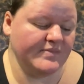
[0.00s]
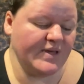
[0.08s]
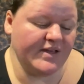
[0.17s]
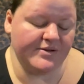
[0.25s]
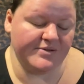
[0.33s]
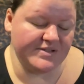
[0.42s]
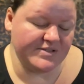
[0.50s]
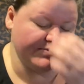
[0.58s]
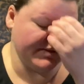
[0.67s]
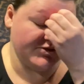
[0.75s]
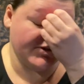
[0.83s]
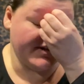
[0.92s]
I always
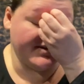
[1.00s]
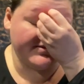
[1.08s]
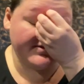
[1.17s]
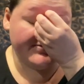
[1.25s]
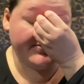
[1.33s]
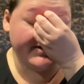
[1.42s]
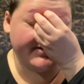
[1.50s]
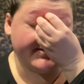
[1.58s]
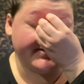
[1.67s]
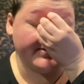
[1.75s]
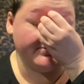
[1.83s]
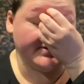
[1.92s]
was trying to
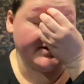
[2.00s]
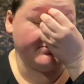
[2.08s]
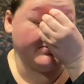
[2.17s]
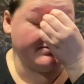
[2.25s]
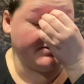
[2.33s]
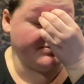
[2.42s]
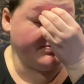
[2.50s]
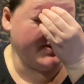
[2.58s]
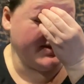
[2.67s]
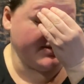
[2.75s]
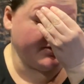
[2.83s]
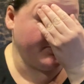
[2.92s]
figure out like what would
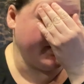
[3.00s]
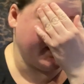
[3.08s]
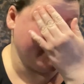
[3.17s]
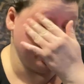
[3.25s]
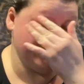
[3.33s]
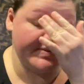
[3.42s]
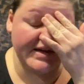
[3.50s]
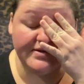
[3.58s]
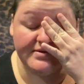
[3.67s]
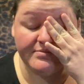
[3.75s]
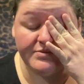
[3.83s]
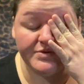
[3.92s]
be the quickest,
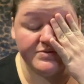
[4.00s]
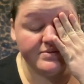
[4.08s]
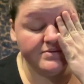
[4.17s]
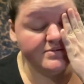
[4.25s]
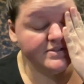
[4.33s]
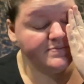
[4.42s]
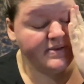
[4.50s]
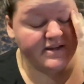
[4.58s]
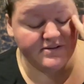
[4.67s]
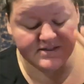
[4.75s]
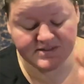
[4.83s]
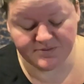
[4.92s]
most
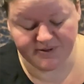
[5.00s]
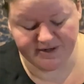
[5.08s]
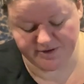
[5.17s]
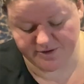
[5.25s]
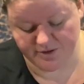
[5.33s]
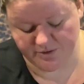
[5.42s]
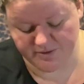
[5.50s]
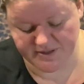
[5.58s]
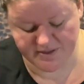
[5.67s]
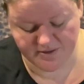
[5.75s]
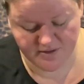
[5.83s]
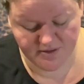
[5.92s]
painless way to go and
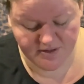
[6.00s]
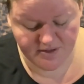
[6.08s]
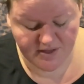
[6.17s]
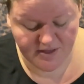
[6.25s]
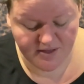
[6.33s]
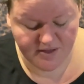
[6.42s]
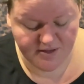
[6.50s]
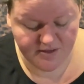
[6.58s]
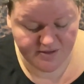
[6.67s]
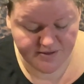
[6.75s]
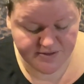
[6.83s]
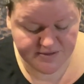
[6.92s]

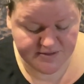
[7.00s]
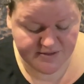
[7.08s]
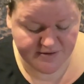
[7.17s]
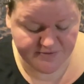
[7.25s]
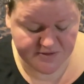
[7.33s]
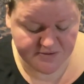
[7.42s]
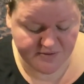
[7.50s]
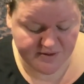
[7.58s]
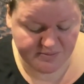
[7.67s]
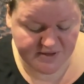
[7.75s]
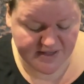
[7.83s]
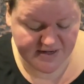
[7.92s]
stuff. So I'm
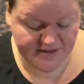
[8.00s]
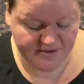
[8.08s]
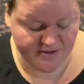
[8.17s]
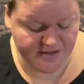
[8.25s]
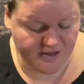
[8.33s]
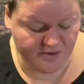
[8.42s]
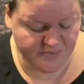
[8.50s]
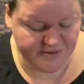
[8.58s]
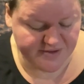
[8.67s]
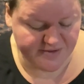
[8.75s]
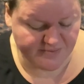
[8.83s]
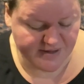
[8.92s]
glad I got help at
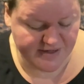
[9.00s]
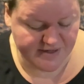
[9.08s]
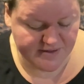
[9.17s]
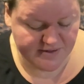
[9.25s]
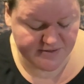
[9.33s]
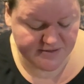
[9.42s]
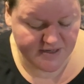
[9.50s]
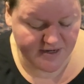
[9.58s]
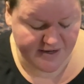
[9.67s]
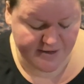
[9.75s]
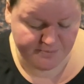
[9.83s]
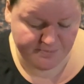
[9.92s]
the right
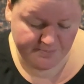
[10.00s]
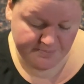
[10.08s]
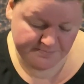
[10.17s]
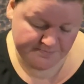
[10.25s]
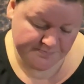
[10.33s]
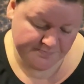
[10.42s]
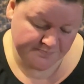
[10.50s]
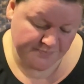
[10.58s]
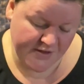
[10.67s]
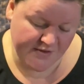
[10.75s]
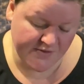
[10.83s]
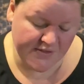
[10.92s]
time,
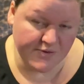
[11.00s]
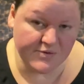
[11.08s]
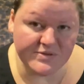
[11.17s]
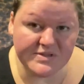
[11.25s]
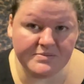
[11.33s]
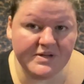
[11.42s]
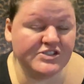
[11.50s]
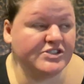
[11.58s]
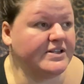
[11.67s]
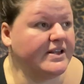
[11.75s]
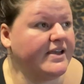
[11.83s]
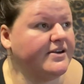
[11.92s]
even though it was much
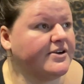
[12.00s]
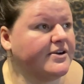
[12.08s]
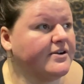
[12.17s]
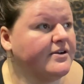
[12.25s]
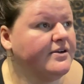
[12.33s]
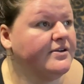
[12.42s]
later